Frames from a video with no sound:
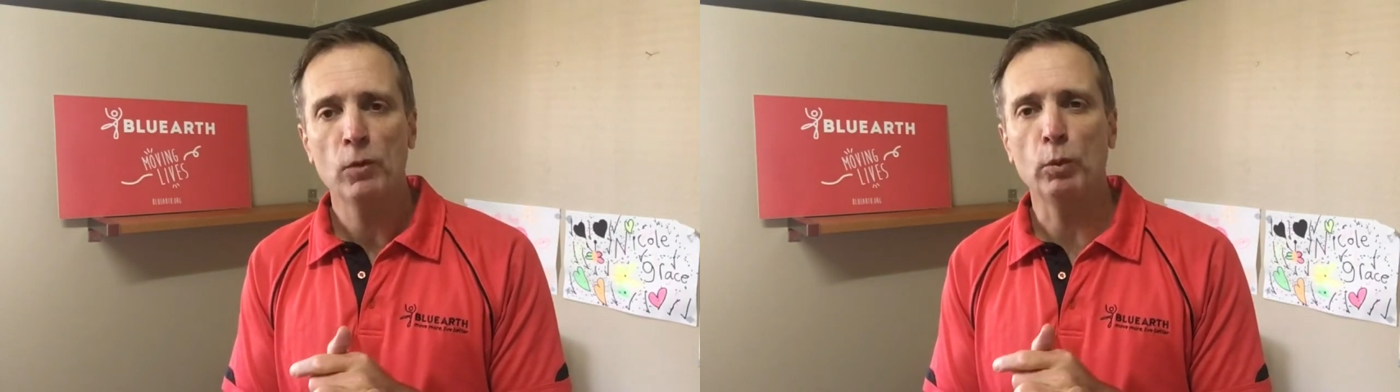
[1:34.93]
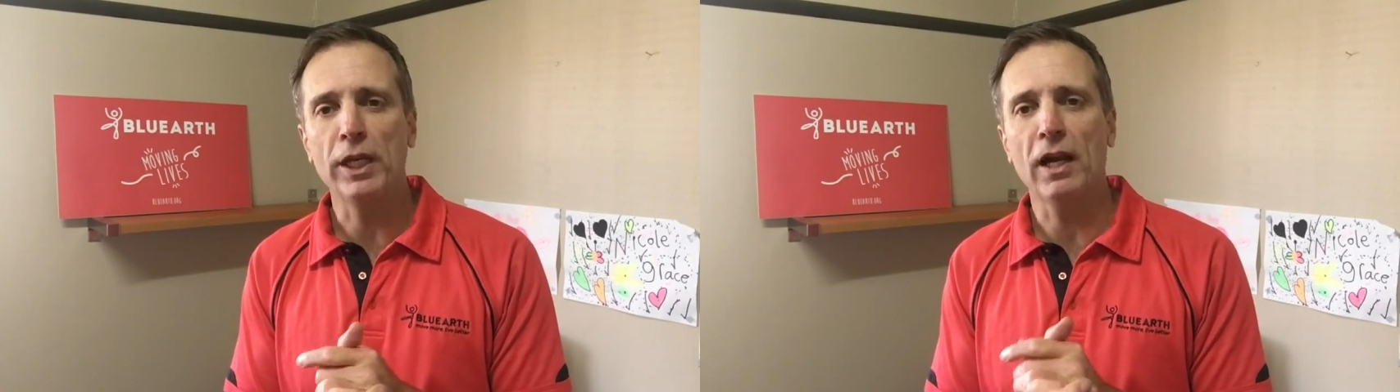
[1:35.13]

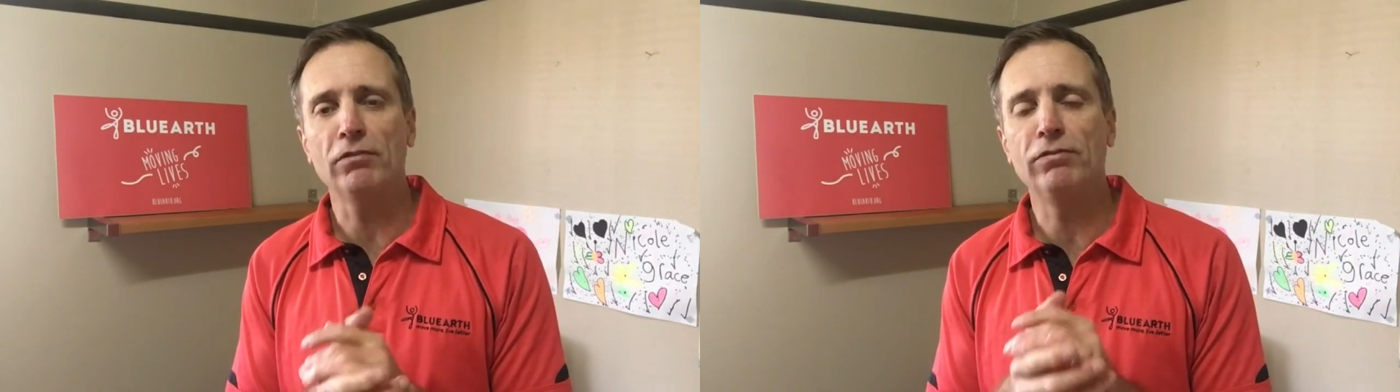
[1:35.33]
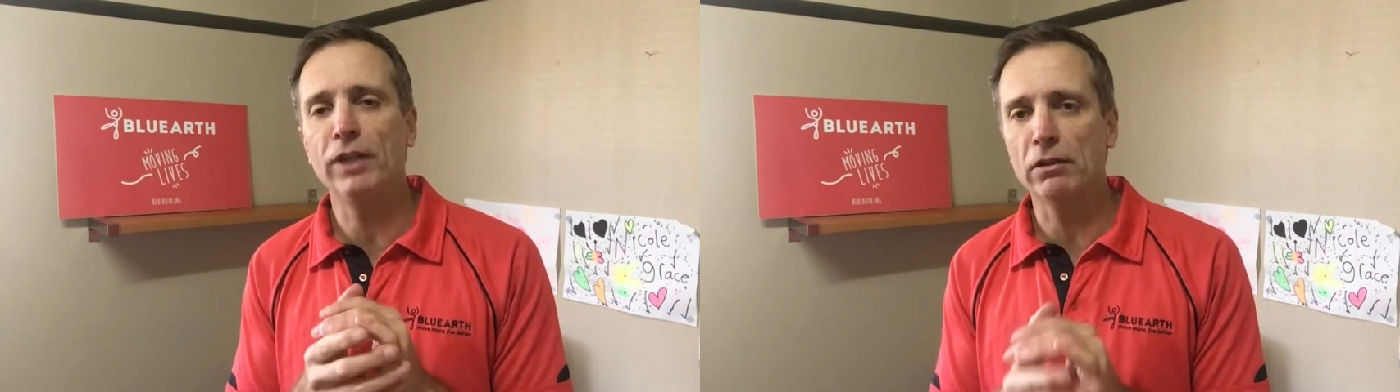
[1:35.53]
We
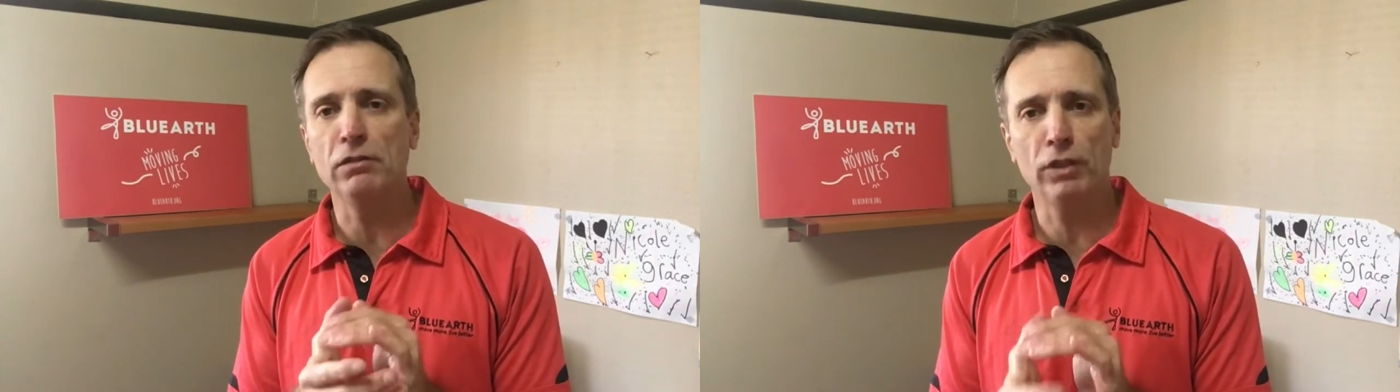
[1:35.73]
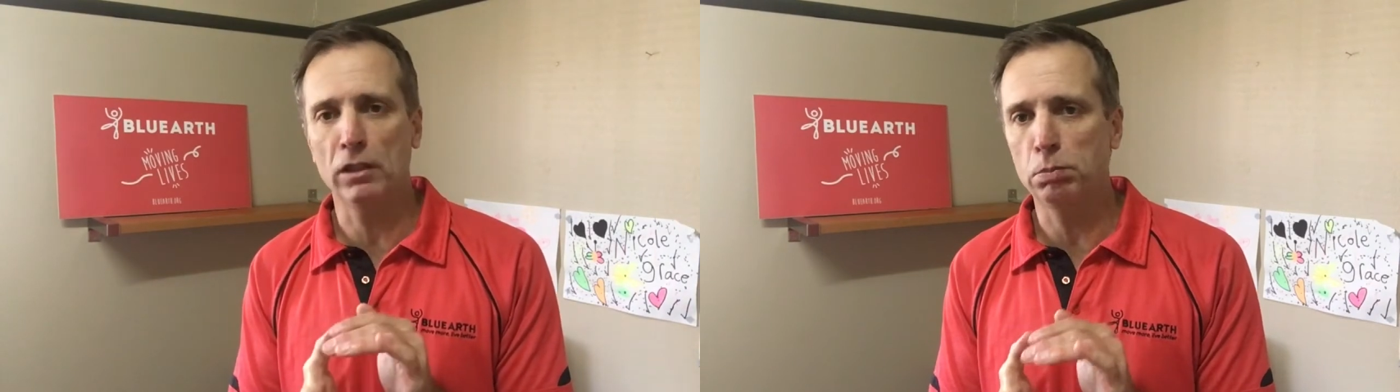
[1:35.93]
are very,
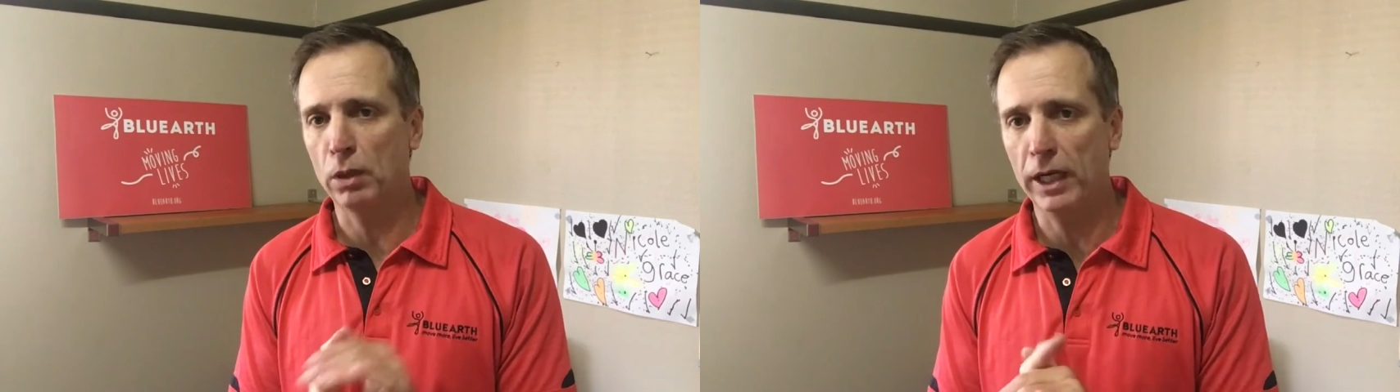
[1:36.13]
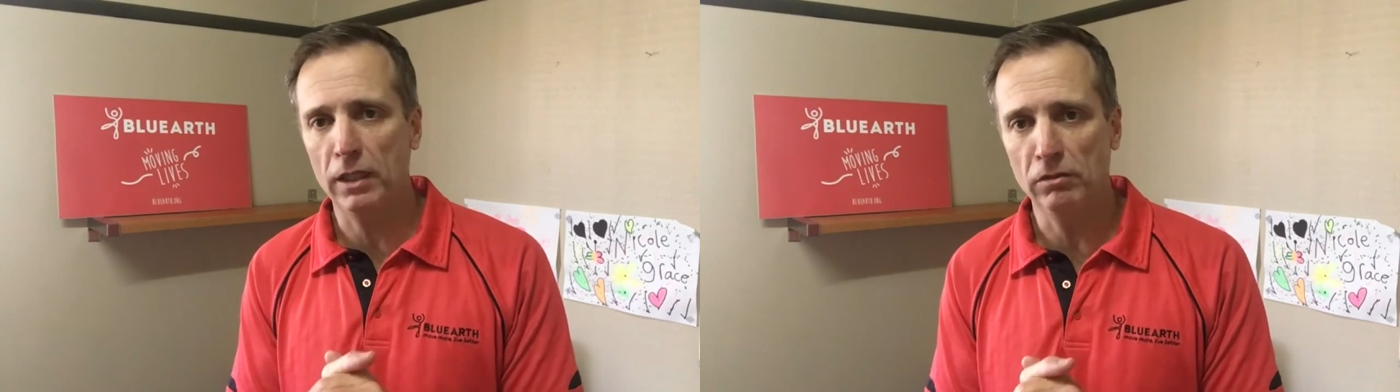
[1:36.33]
very
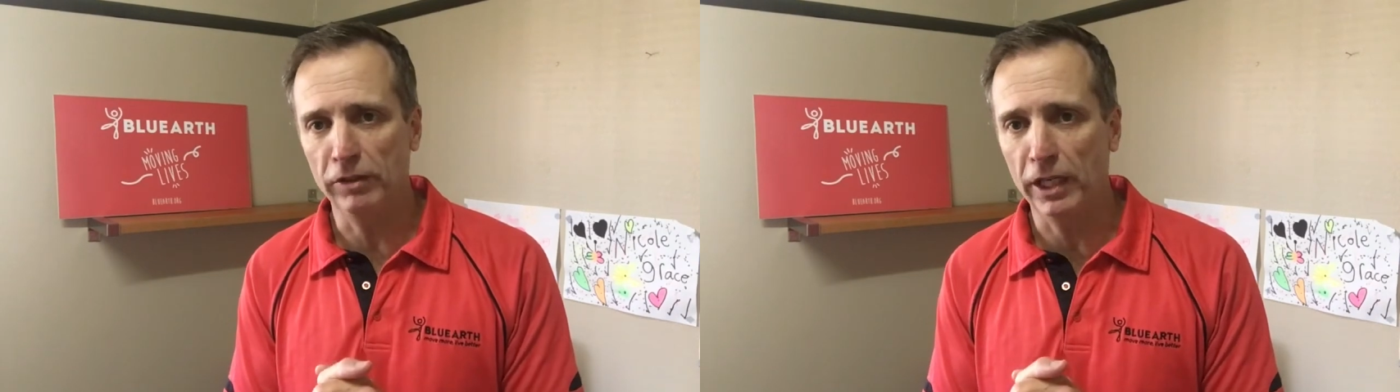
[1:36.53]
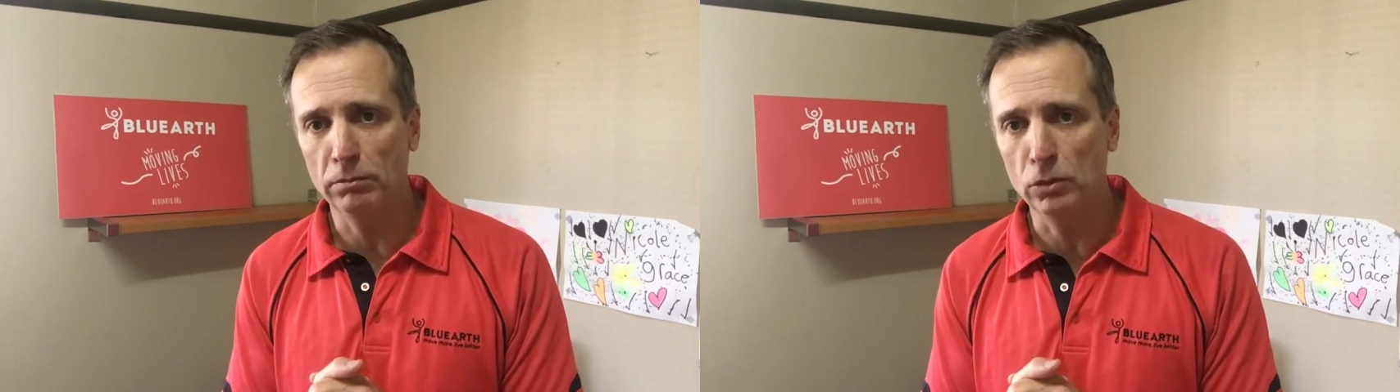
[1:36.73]
proud of
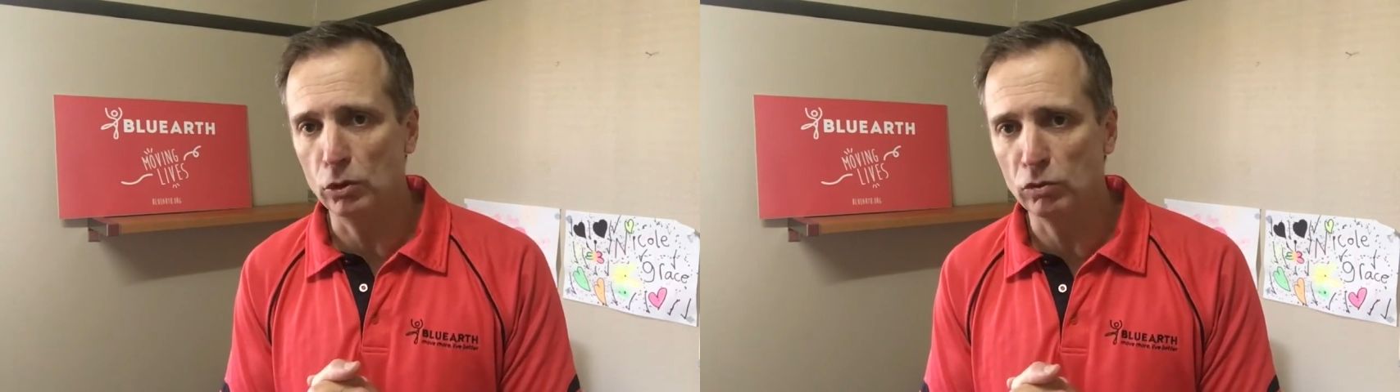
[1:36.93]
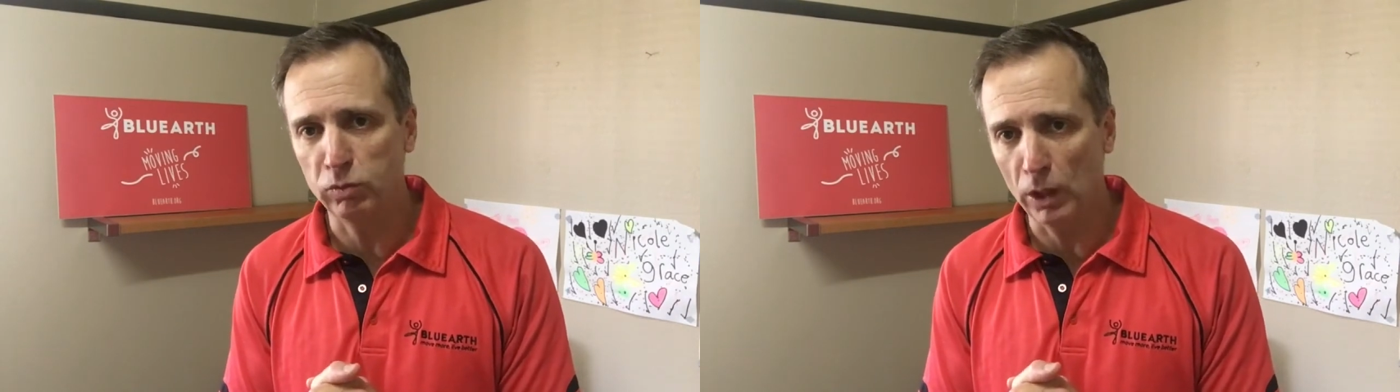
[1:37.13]
our
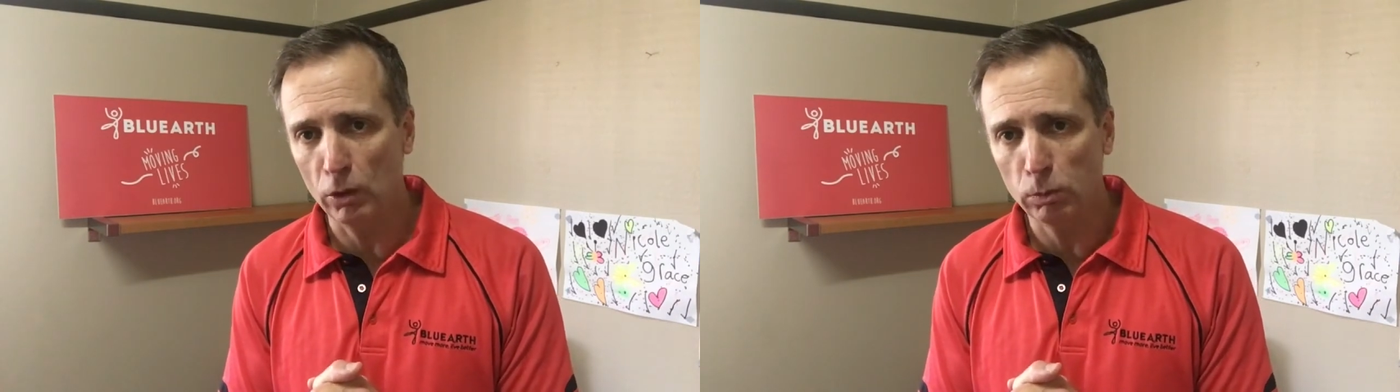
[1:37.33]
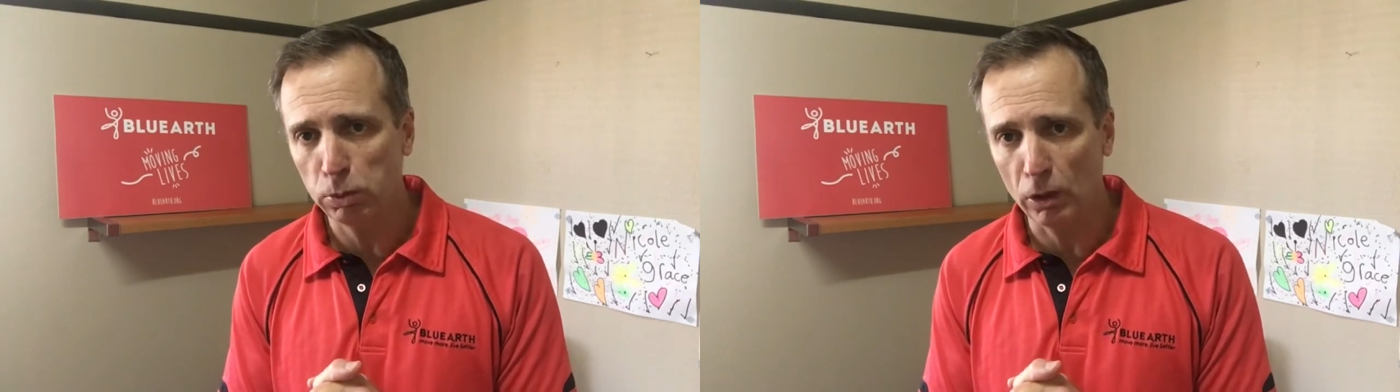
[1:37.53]
Move
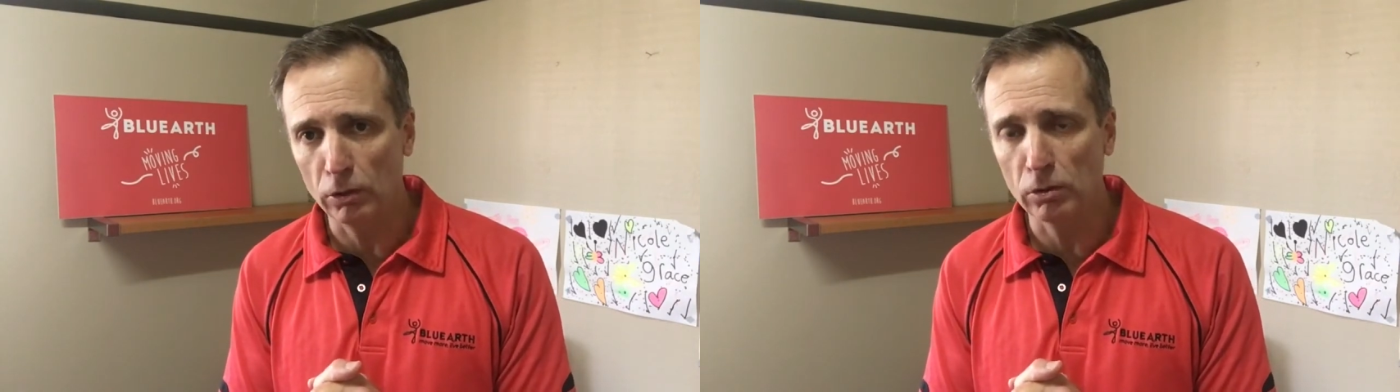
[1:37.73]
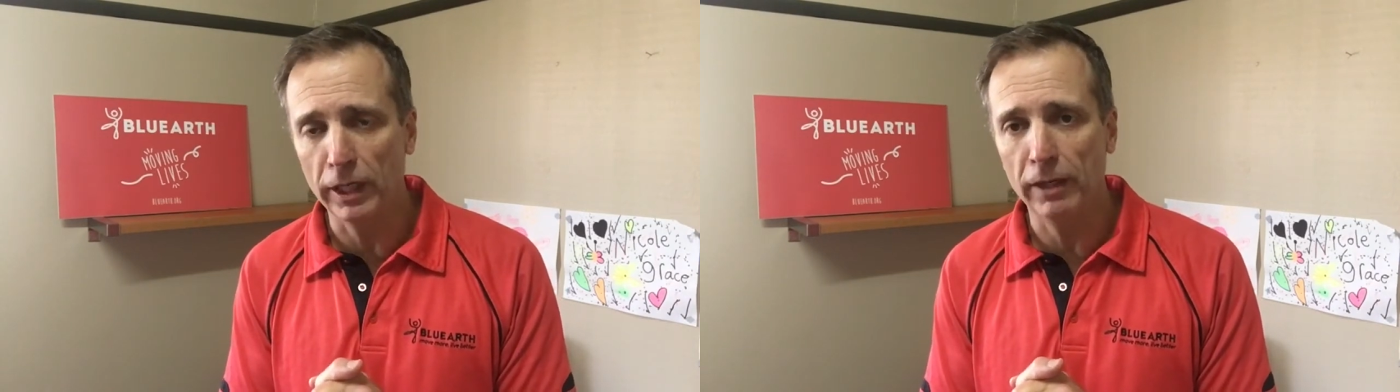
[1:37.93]
Well
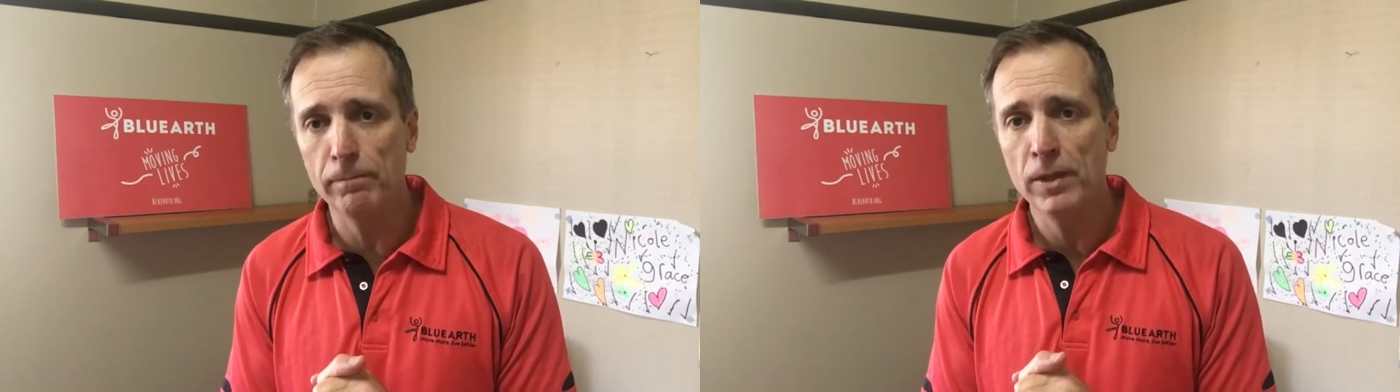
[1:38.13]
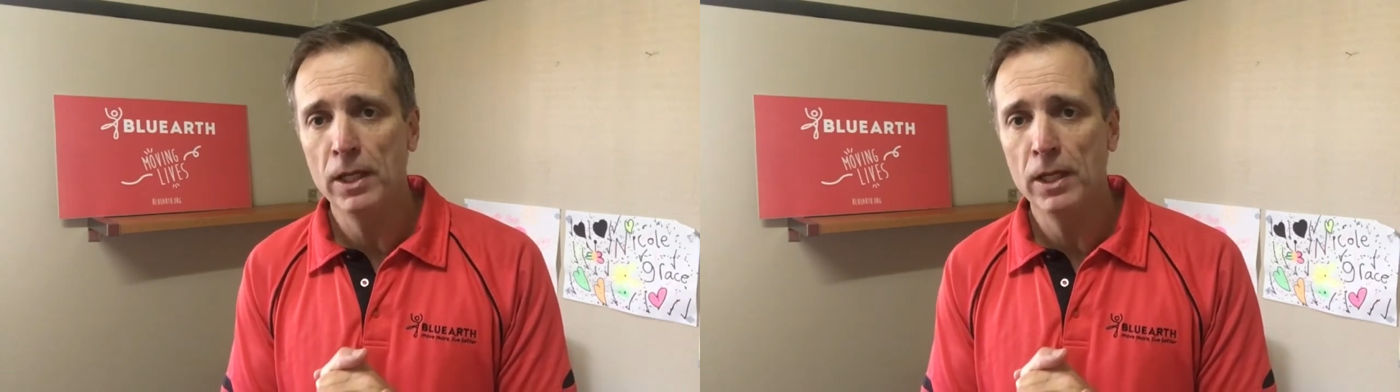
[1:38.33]
program.